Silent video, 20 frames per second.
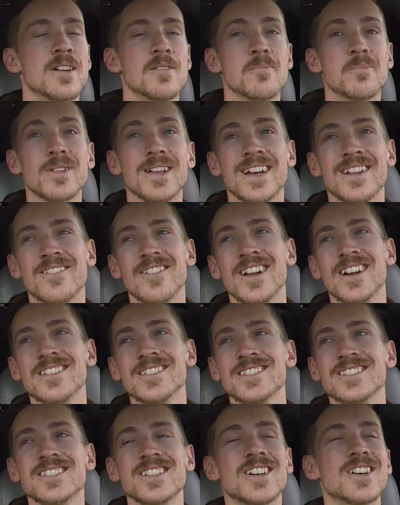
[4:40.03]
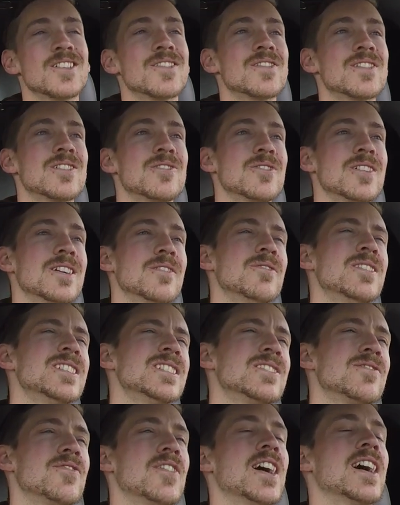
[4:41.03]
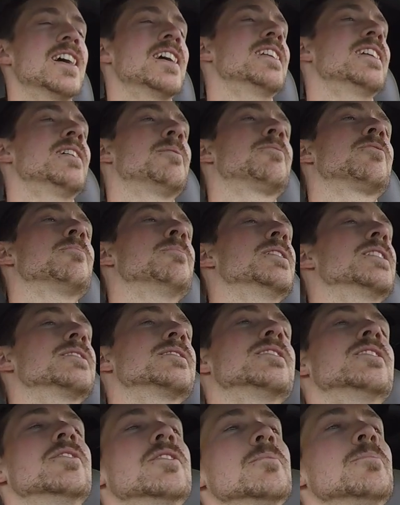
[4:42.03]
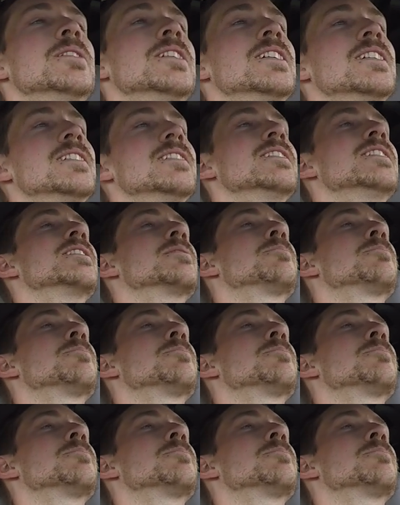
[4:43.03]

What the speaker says: playing around in the snow for a week, which is fine. I'm from Minnesota, man.